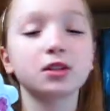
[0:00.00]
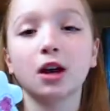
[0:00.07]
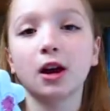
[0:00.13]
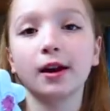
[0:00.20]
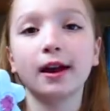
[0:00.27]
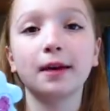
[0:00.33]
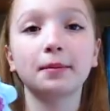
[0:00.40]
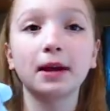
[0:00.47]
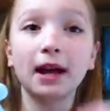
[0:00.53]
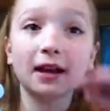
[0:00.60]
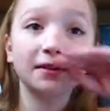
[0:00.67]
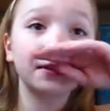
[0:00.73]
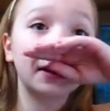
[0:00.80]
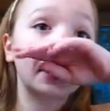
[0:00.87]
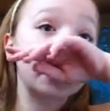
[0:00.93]
sorry, I'm
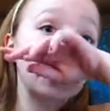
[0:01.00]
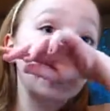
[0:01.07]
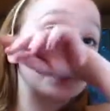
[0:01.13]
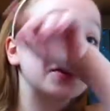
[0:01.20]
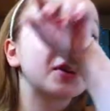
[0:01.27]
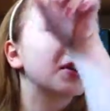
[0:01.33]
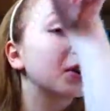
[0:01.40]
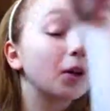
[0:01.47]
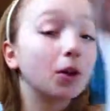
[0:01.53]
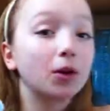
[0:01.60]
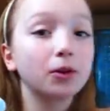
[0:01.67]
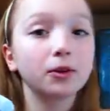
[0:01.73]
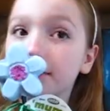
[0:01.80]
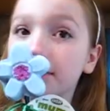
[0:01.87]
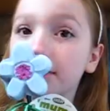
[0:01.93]
kind of getting over a
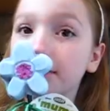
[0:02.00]
cold.